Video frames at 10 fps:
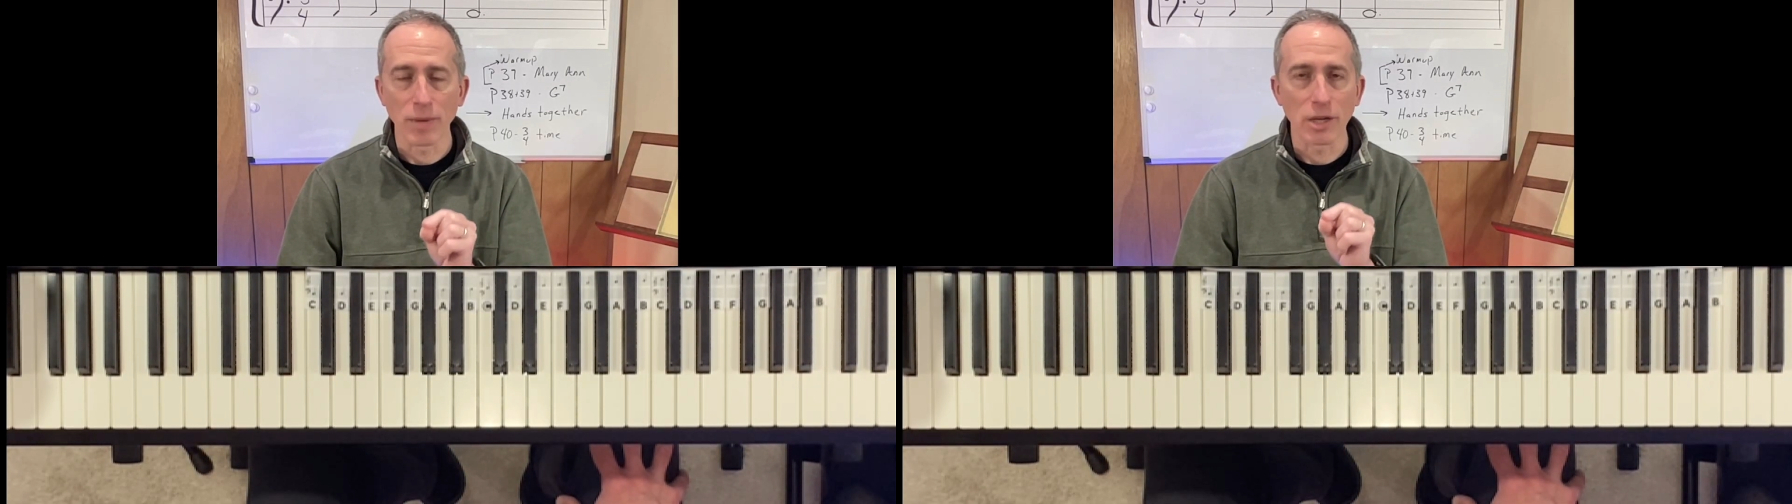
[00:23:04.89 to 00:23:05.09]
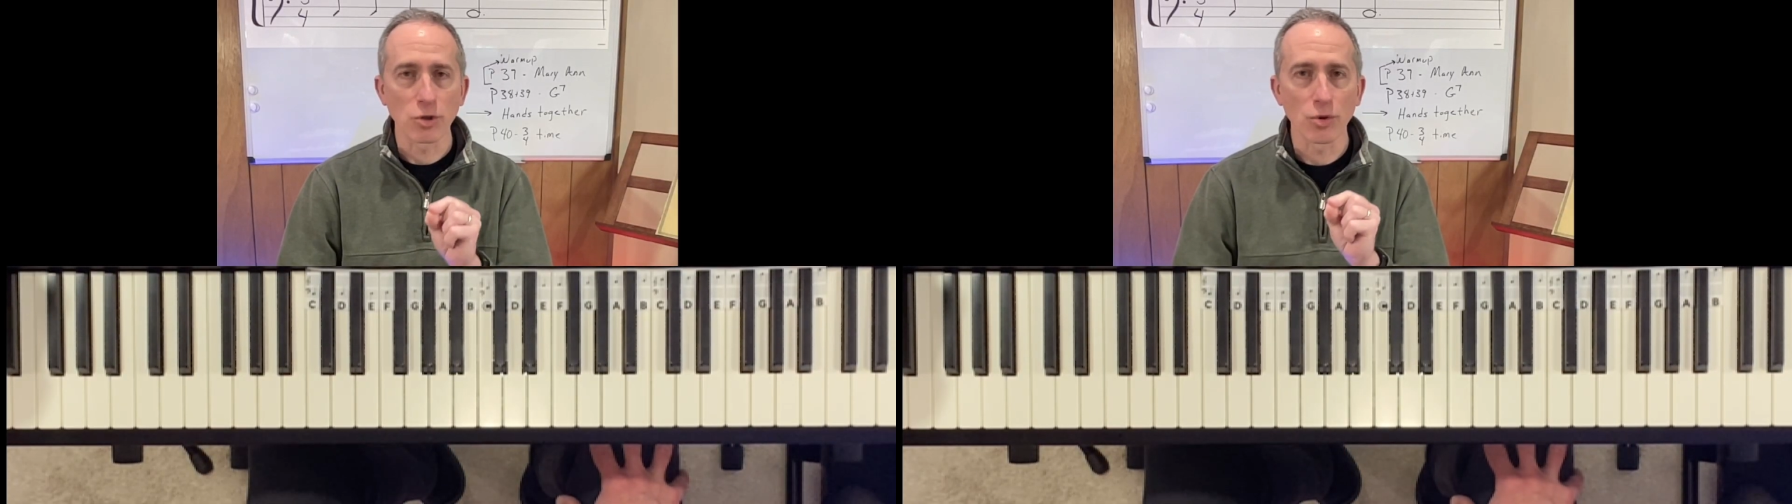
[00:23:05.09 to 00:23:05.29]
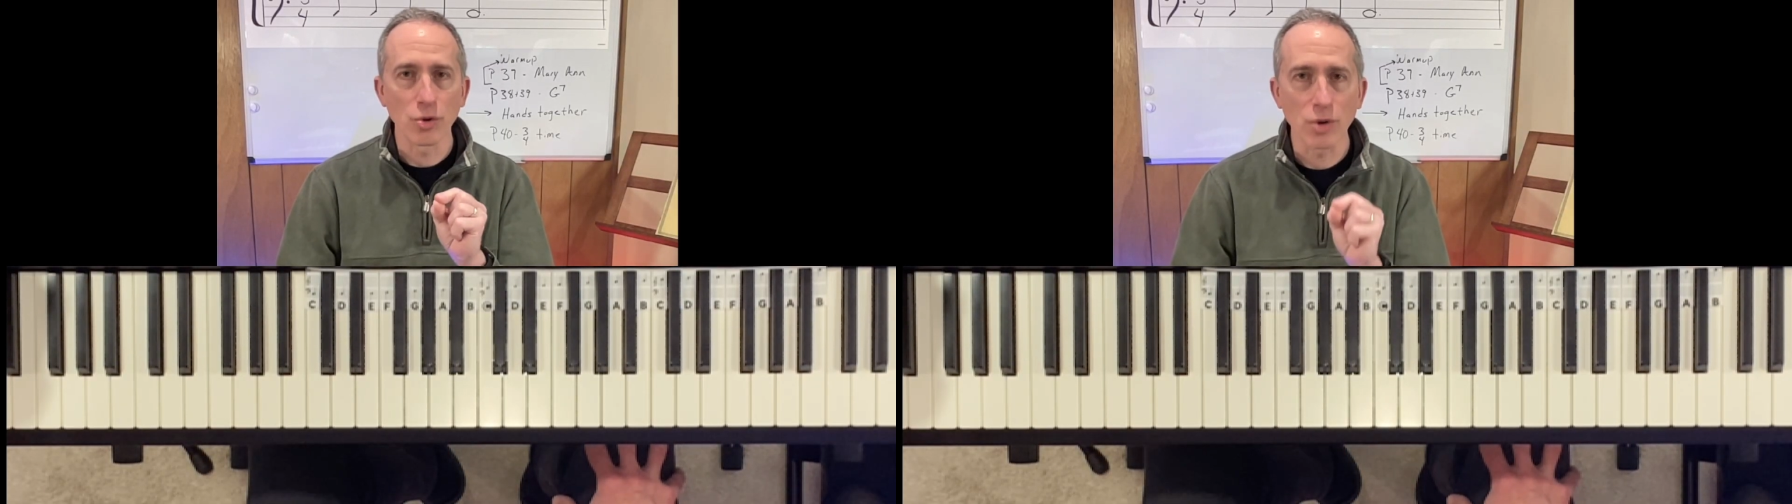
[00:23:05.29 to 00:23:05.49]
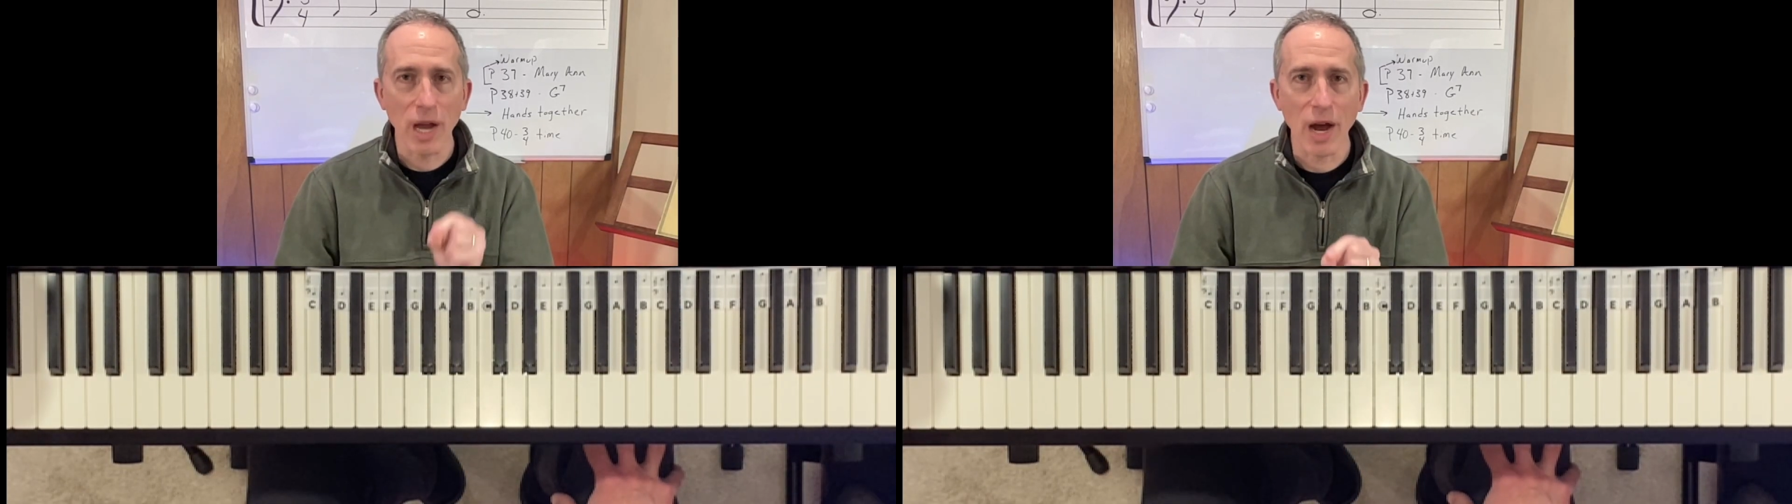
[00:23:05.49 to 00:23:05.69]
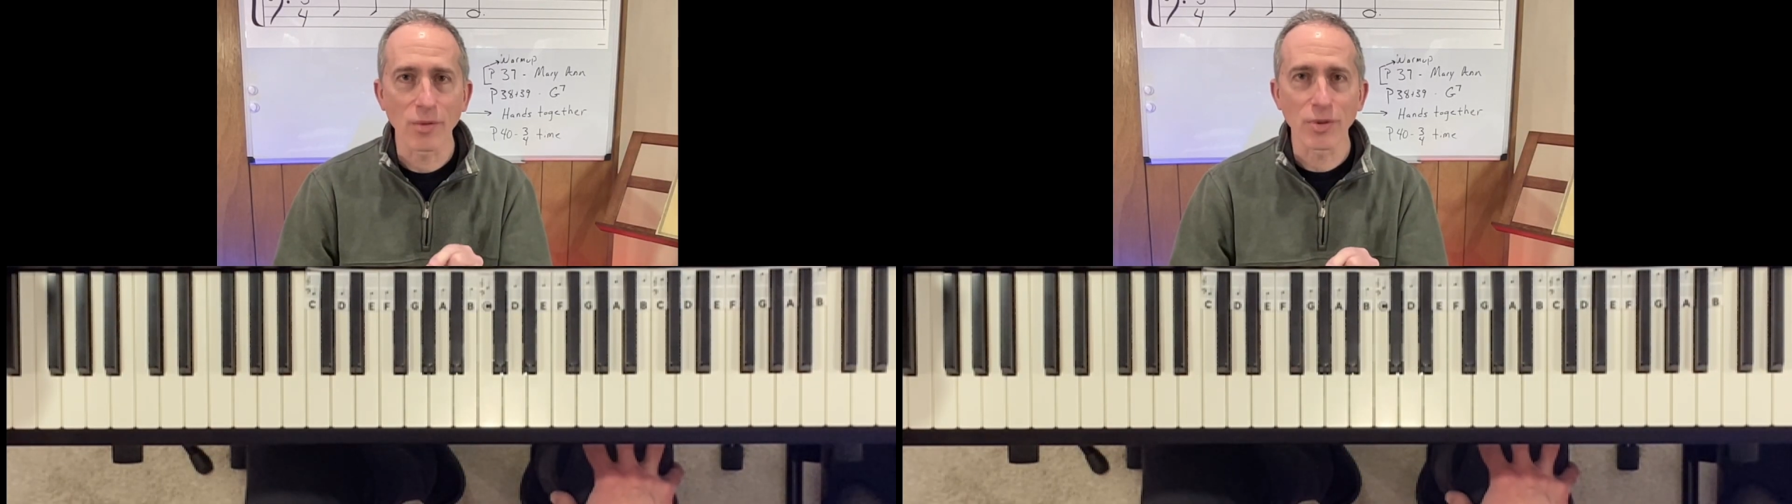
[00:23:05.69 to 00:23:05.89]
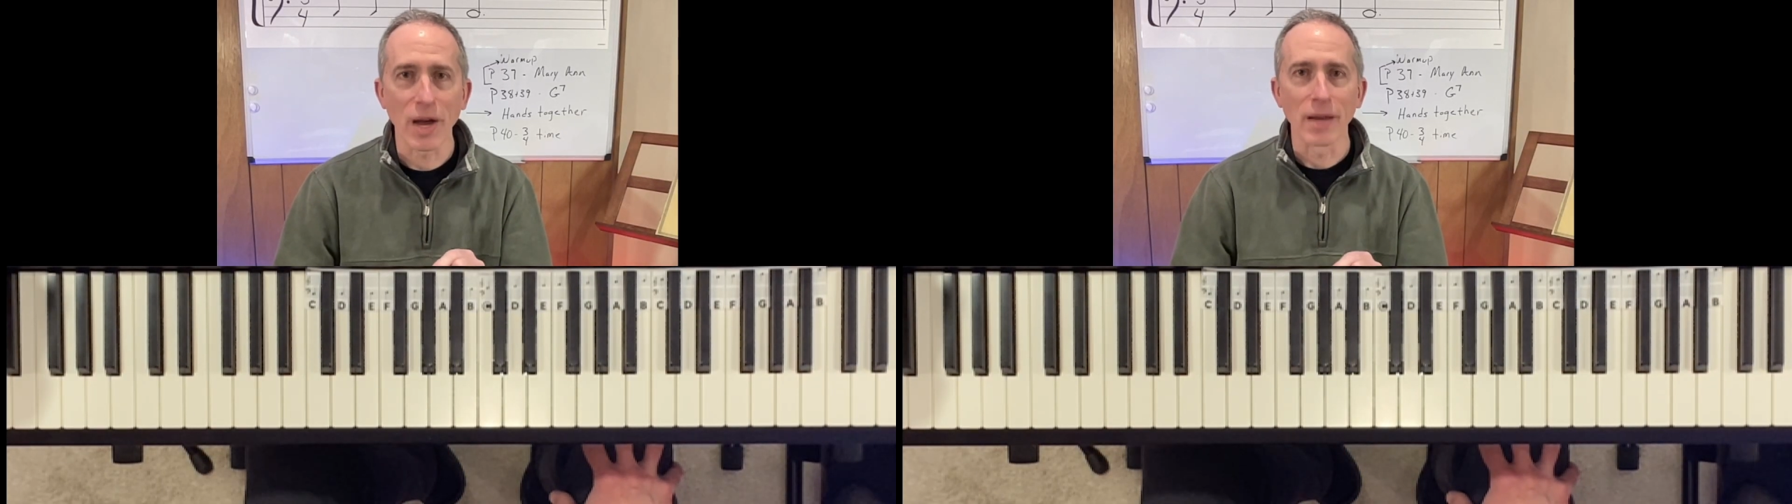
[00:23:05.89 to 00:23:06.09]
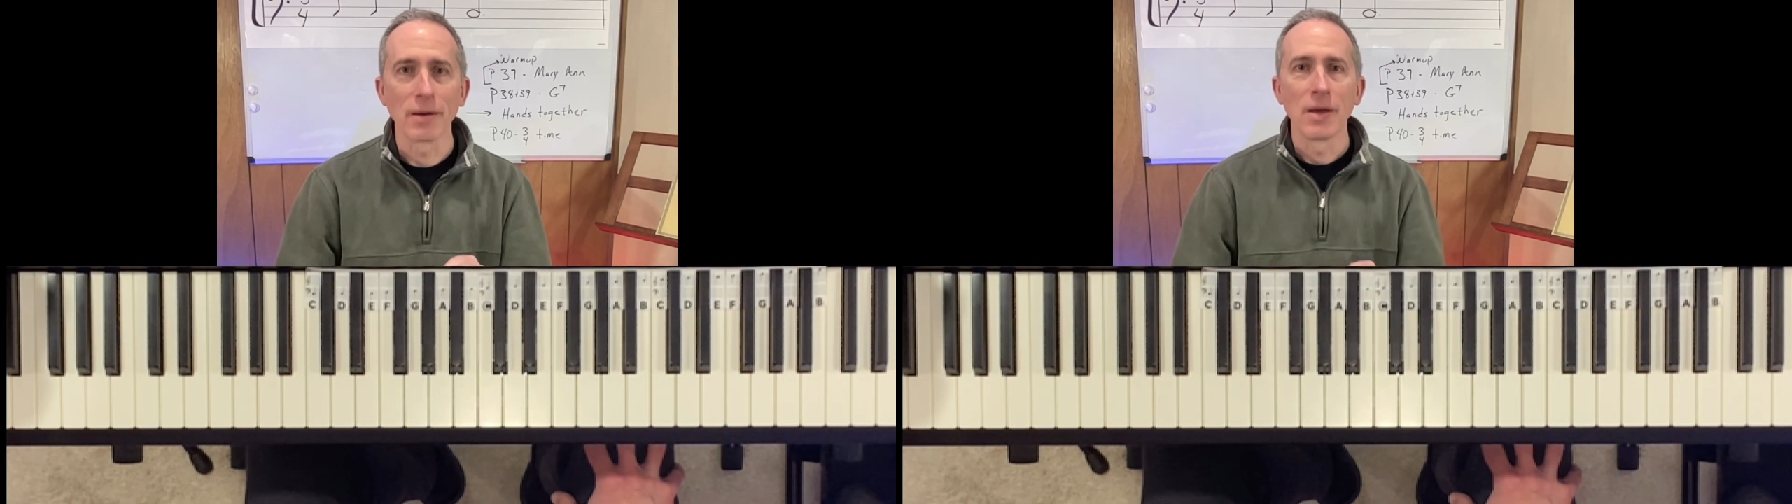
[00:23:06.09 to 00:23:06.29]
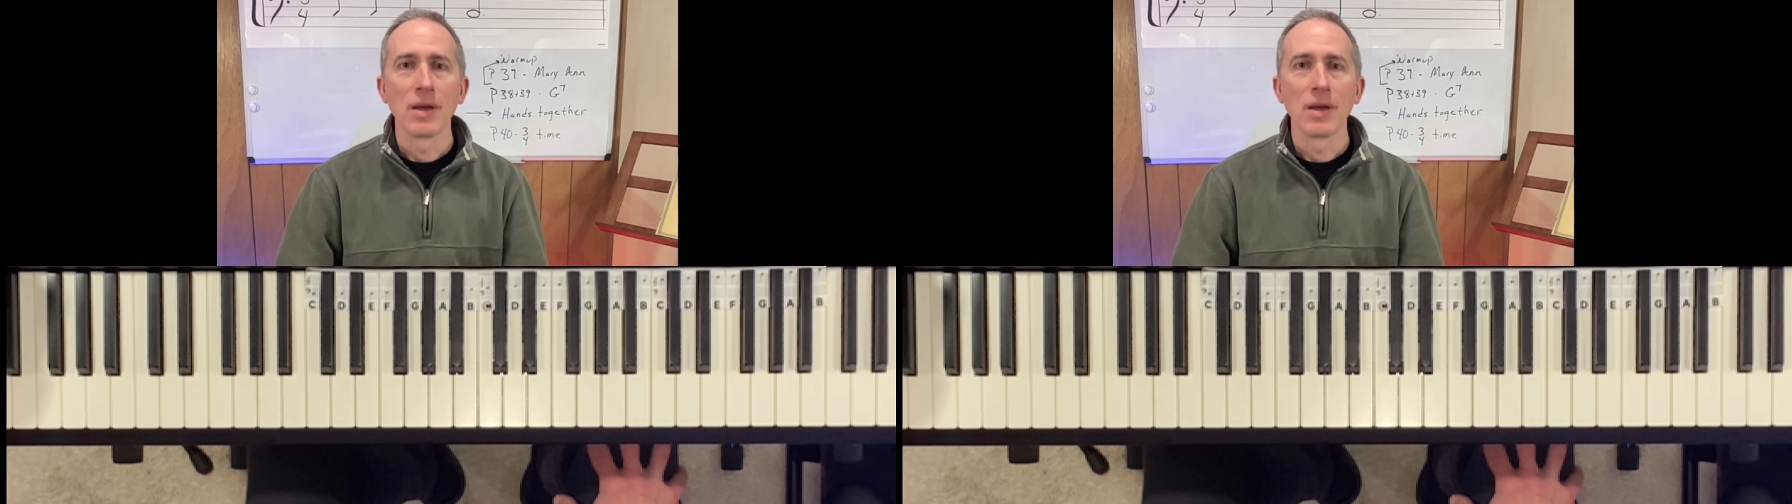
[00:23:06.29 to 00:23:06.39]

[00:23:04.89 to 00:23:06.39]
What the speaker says: Make sure you count that.